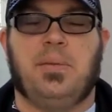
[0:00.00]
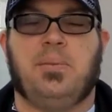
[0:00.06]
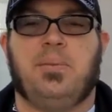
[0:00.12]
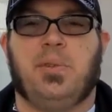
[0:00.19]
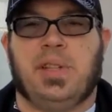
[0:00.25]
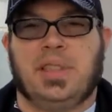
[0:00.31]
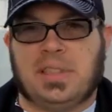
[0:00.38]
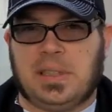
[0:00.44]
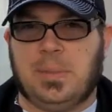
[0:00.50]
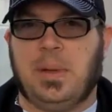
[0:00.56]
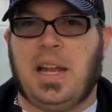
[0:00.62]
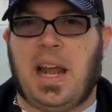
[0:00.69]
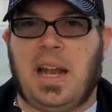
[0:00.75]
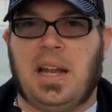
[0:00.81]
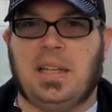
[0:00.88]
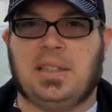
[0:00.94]
recently
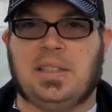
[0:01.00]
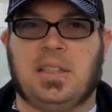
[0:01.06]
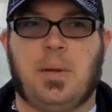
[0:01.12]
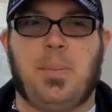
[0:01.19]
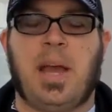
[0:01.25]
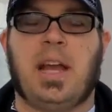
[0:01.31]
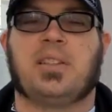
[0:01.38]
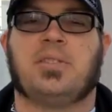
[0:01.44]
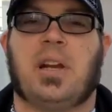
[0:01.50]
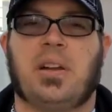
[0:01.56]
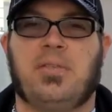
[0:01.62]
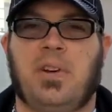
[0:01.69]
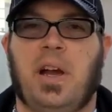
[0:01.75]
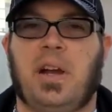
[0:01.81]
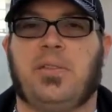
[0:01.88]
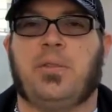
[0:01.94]
been added to the Backtrack
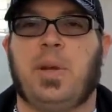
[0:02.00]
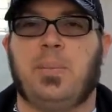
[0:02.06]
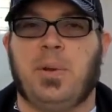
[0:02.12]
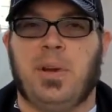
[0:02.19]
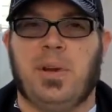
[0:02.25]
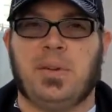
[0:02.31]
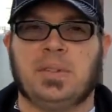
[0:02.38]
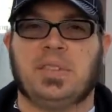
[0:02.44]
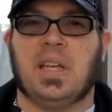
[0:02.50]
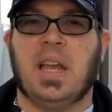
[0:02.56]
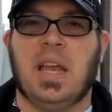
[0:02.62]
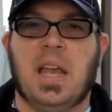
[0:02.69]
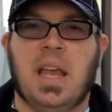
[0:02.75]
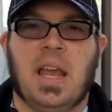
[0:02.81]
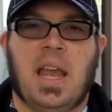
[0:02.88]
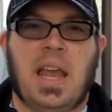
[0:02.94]
5 repos.
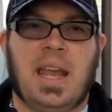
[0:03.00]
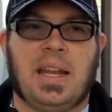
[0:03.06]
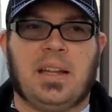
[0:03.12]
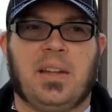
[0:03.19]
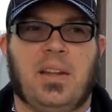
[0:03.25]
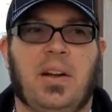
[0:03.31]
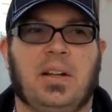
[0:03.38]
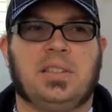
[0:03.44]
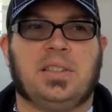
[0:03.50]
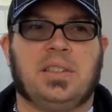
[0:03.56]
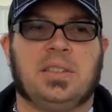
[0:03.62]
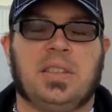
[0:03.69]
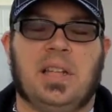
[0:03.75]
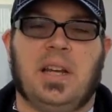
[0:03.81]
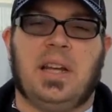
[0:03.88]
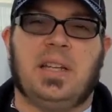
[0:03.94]
And it
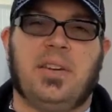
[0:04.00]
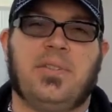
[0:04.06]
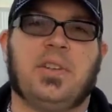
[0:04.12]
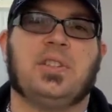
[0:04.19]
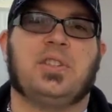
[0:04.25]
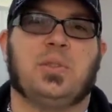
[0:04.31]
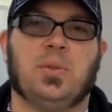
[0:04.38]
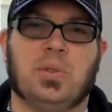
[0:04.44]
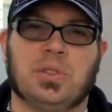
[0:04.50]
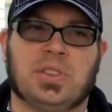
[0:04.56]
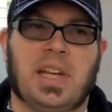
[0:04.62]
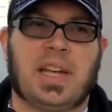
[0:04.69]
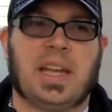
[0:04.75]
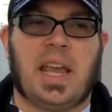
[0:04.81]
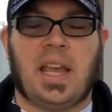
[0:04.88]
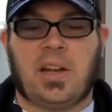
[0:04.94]
launches different tools
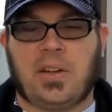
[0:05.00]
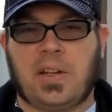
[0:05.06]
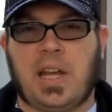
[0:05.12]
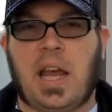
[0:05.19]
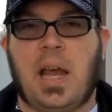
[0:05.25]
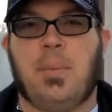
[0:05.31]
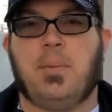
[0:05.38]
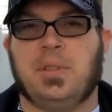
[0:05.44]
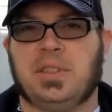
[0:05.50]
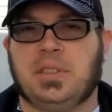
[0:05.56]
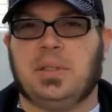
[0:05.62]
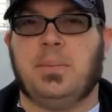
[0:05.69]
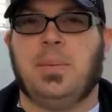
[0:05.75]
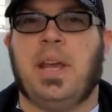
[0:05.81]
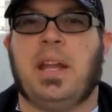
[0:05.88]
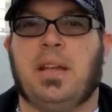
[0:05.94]
like EtterCap, which
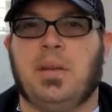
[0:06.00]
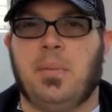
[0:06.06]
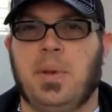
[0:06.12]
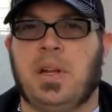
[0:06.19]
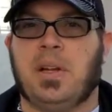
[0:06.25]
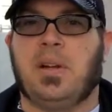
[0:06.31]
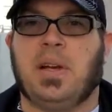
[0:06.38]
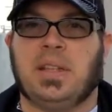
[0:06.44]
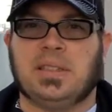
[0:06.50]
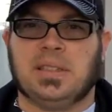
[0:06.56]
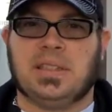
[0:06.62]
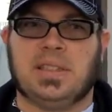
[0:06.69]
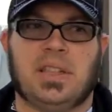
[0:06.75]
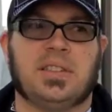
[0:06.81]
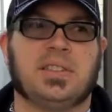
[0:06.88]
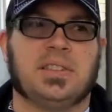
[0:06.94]
is a man-in-the-middle
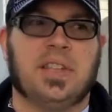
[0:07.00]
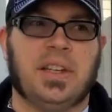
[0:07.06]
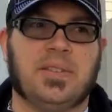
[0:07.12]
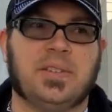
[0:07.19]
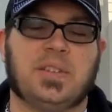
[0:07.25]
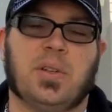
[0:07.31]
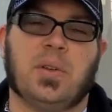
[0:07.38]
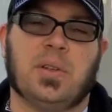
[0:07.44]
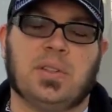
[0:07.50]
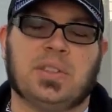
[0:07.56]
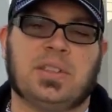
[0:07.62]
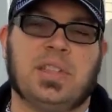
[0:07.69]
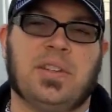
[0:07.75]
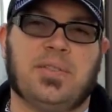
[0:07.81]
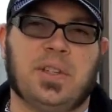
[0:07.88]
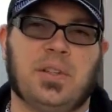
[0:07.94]
SSL sniff. So it'll
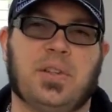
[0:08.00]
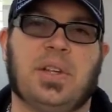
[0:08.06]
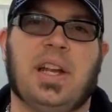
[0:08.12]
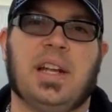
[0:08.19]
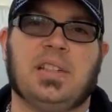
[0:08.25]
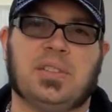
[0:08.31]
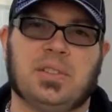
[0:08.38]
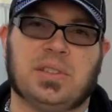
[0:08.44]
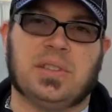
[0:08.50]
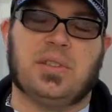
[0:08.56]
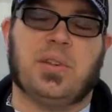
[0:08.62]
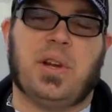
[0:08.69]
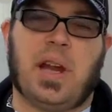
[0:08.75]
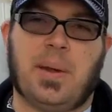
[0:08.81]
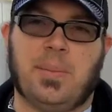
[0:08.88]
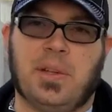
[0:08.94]
sniff the credentials and
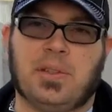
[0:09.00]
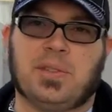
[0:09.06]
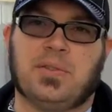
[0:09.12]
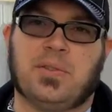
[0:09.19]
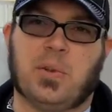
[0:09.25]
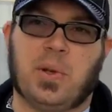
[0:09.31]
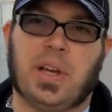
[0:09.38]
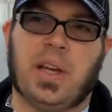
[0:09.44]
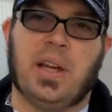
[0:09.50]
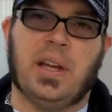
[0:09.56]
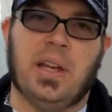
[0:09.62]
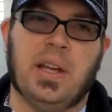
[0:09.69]
grab those for you.